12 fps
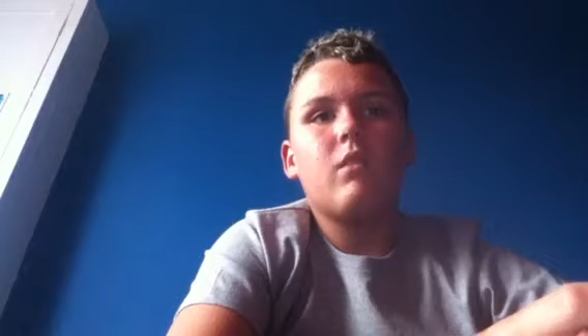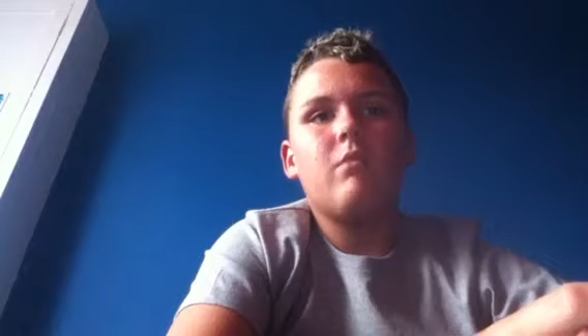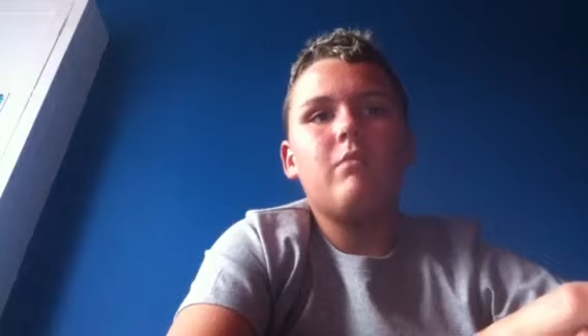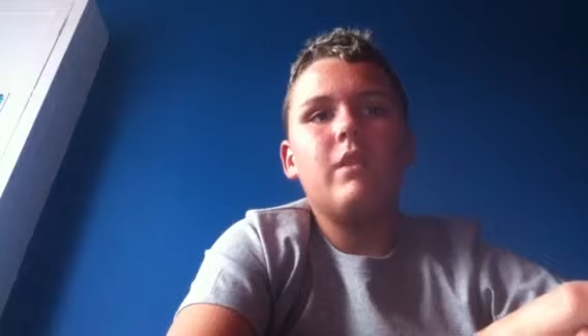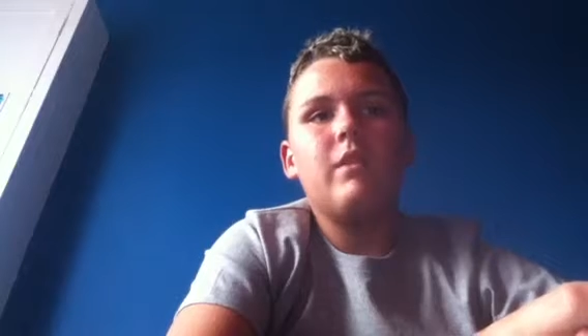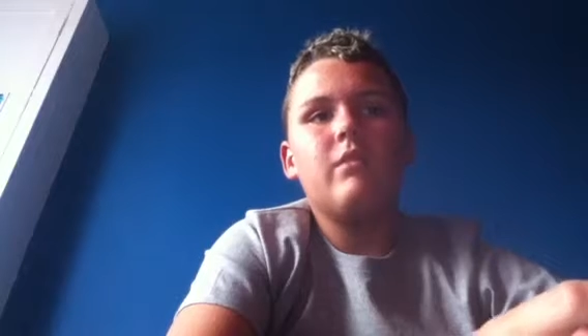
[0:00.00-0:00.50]

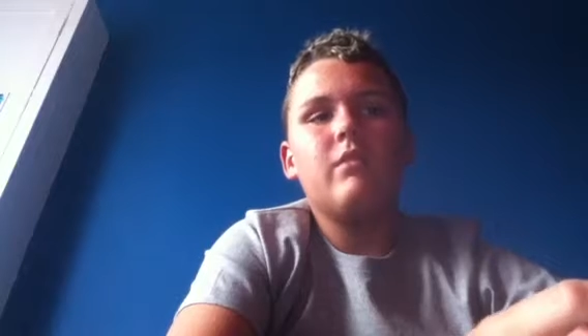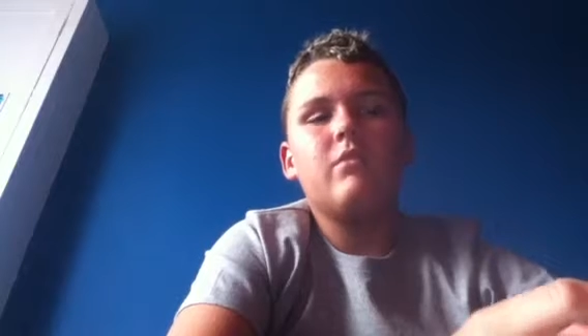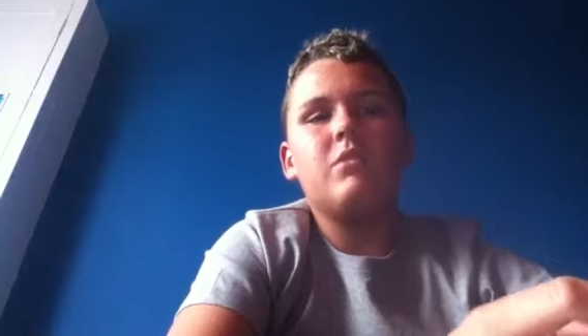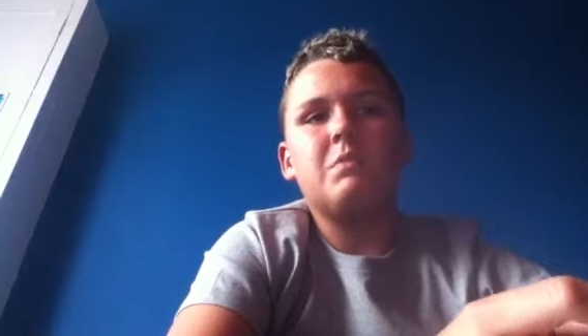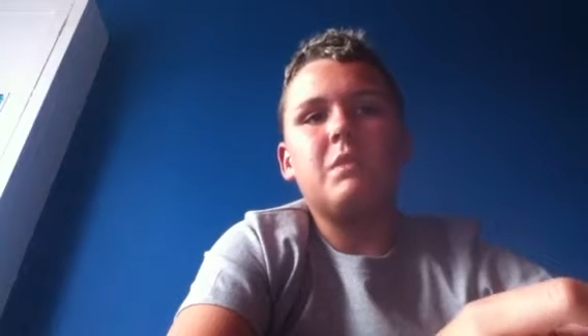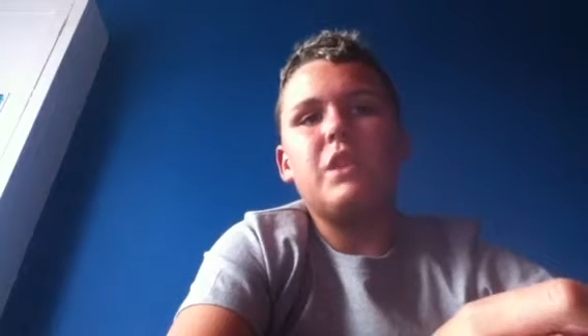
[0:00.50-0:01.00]
mean,
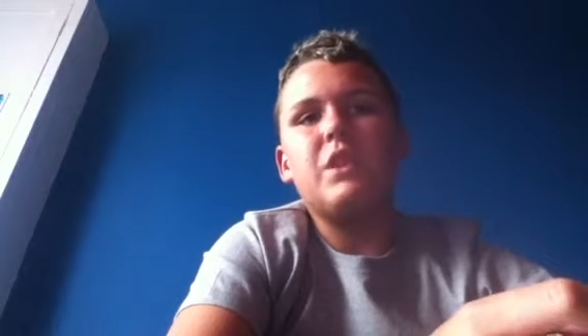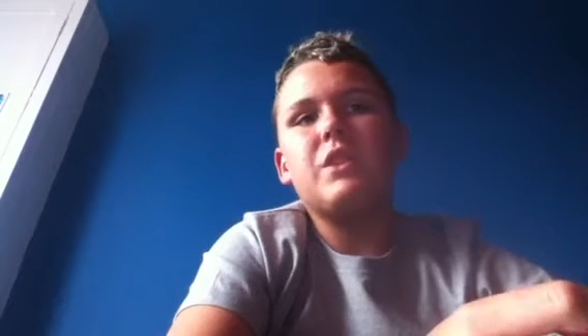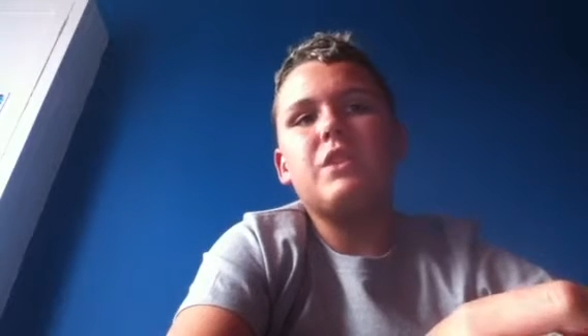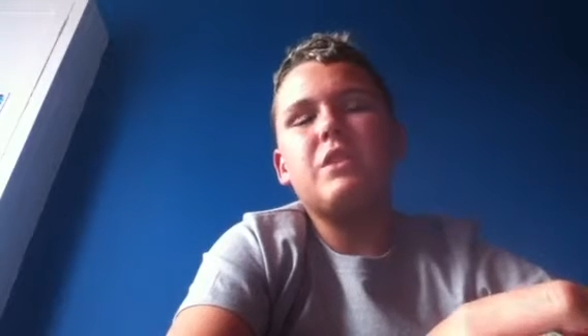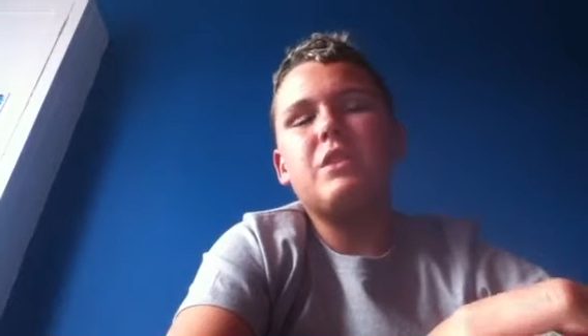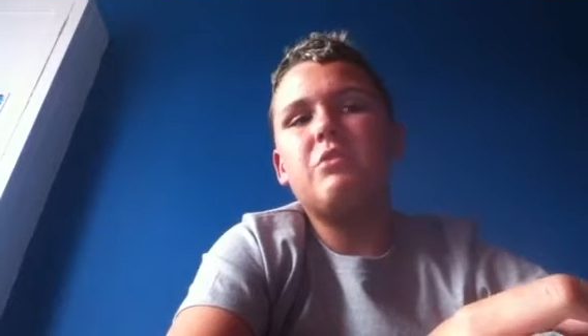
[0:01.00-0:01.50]
there's been
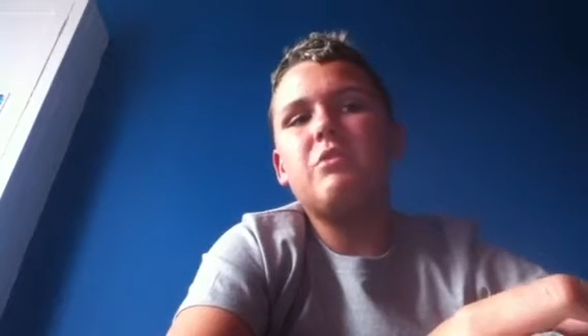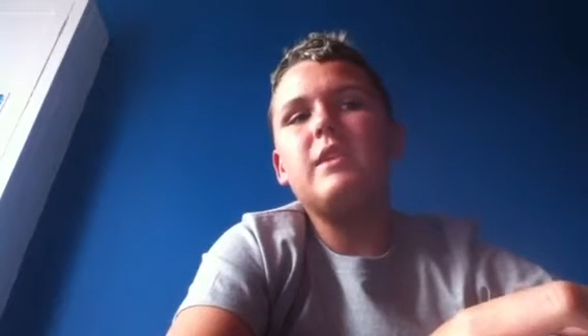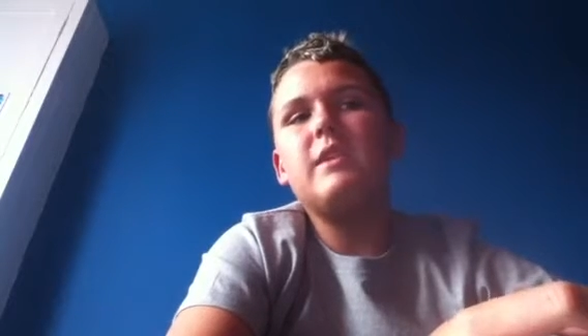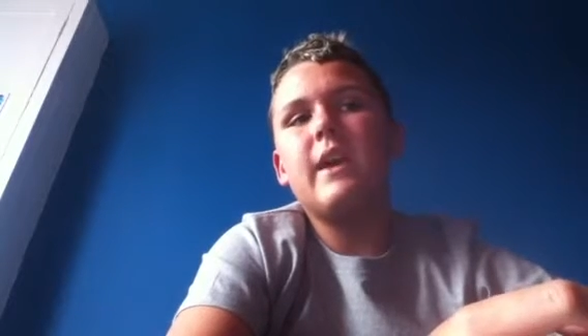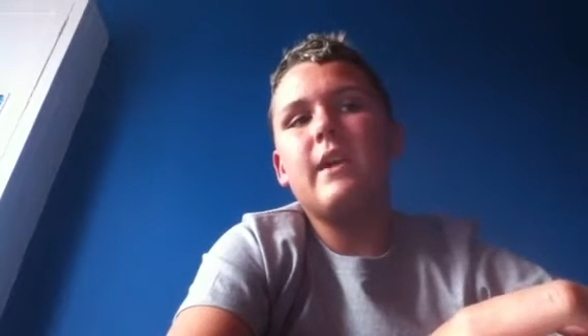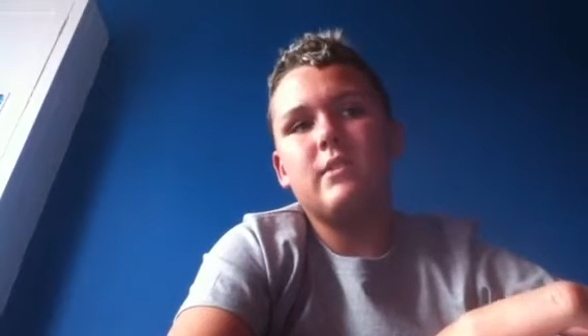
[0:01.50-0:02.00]

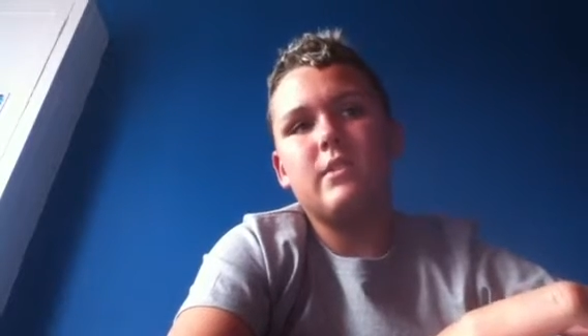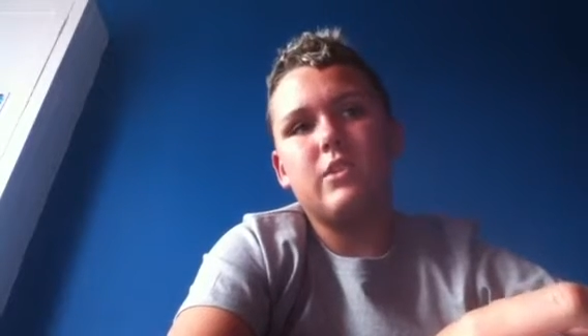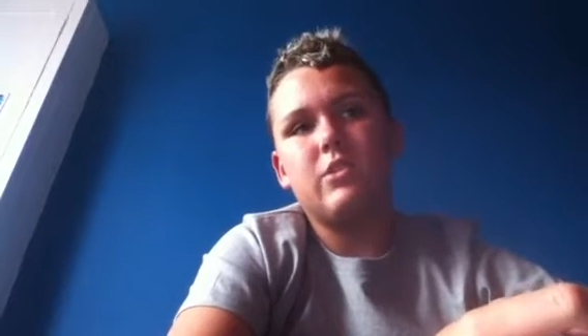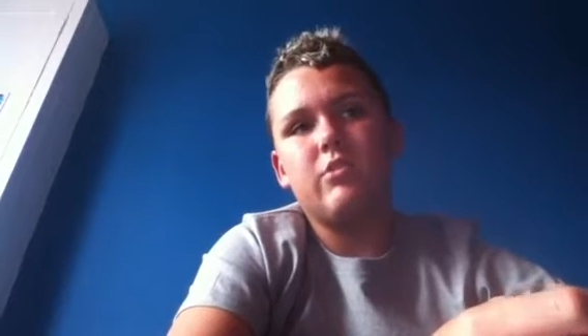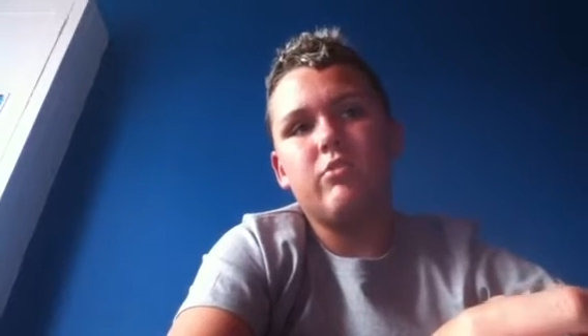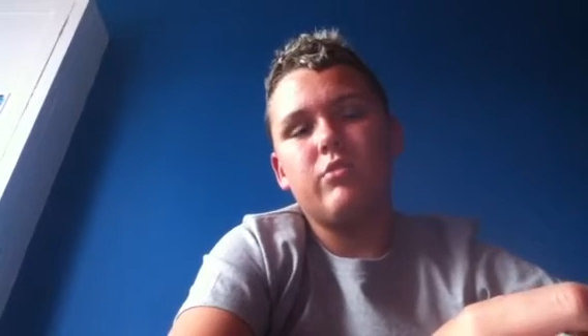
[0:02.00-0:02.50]
3 deaths
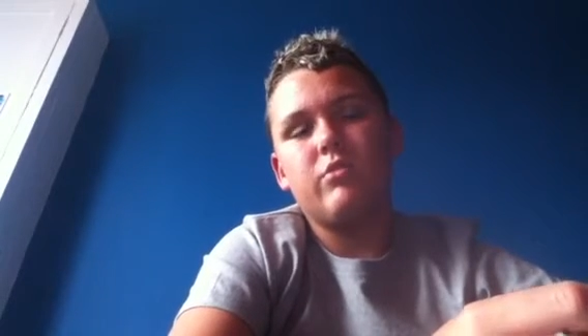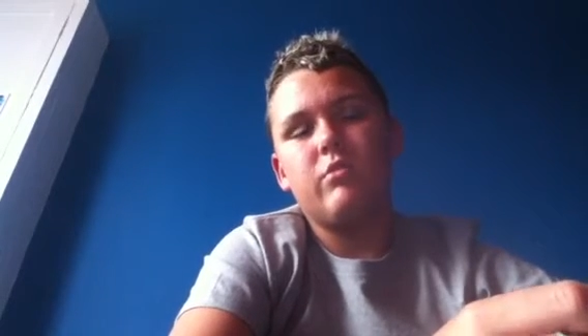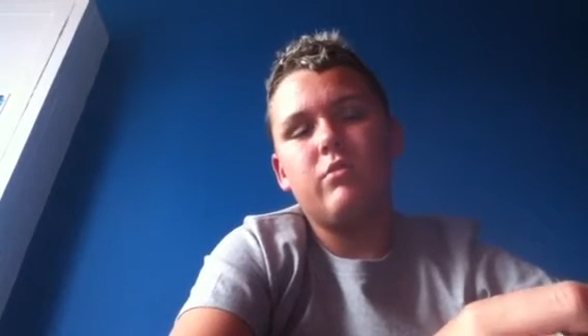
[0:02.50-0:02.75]
this year.